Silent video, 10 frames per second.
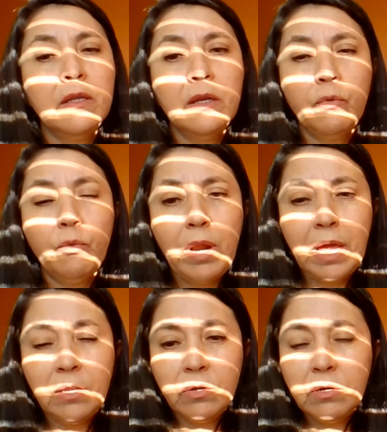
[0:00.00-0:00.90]
The
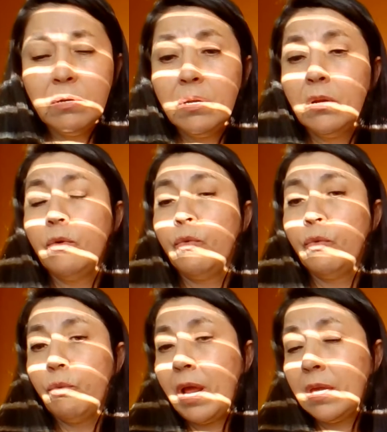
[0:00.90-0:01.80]
writer
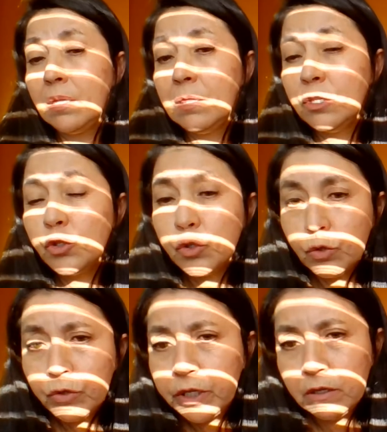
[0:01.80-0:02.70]
write the
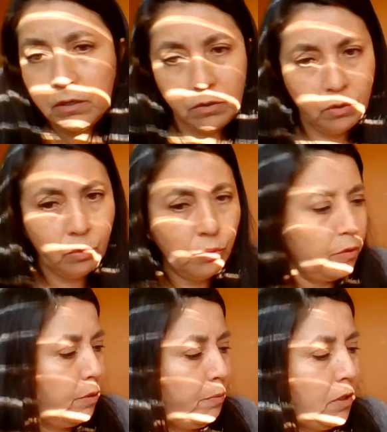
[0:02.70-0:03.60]
story or
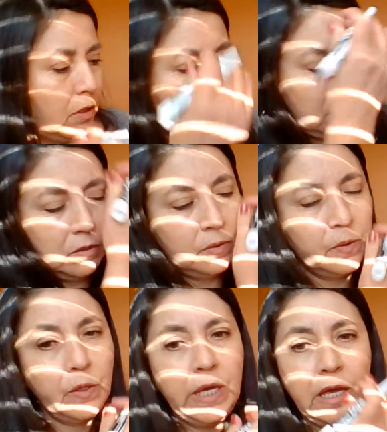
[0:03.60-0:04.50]
the book.
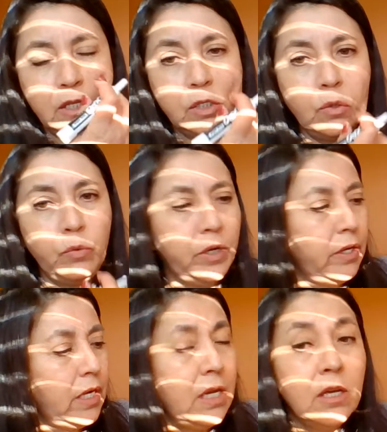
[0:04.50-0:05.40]
Okay, so you're
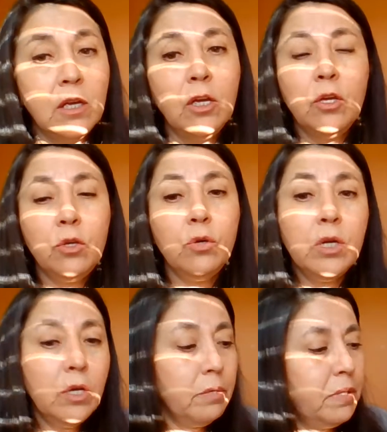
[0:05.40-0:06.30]

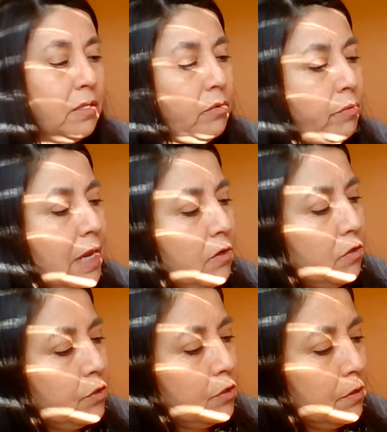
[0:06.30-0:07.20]
gonna be the
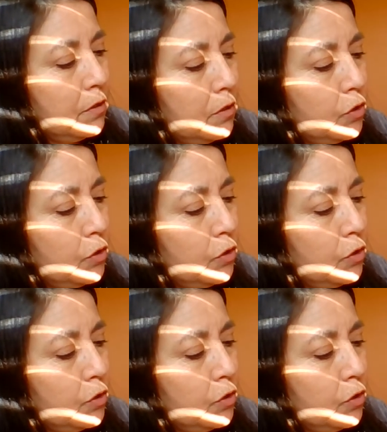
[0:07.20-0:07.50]
writers.